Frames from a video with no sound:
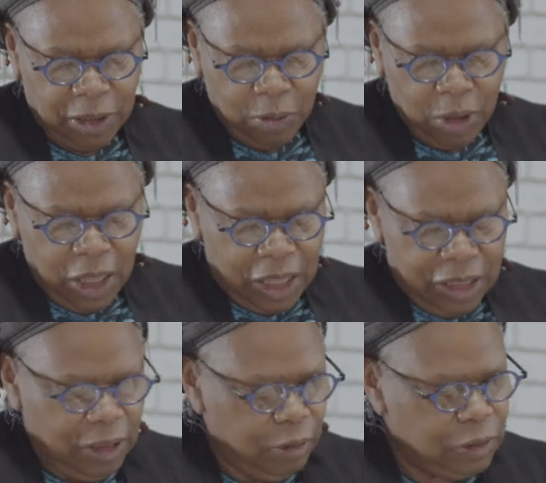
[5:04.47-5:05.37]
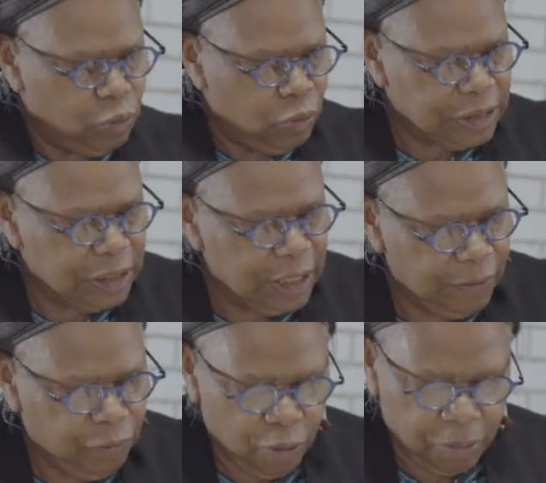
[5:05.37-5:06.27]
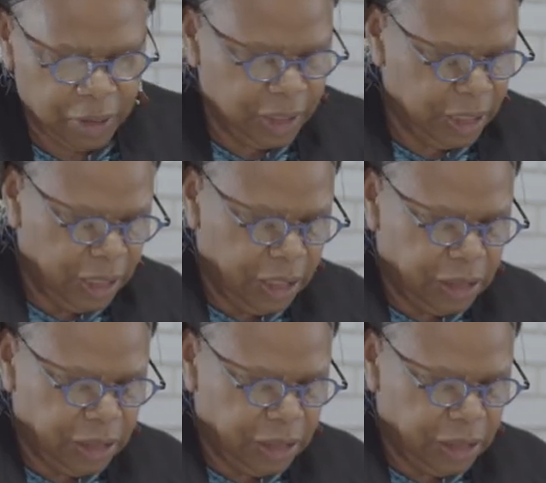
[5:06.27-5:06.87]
so those resonate for me.